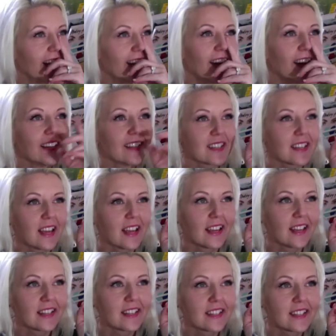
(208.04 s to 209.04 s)
it's
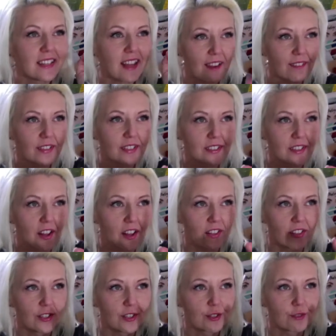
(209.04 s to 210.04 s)

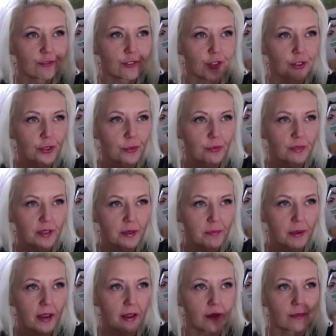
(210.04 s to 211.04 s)
$7 for 3
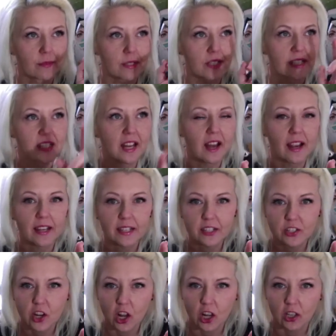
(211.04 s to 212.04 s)
pounds,
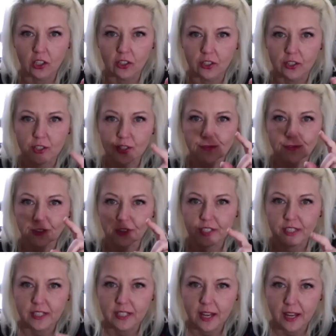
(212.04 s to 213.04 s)
$9 for
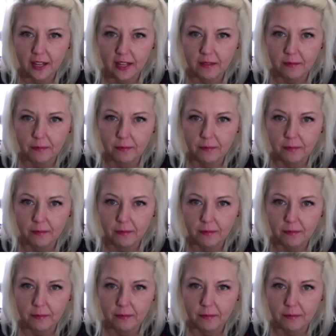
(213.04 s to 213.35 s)
10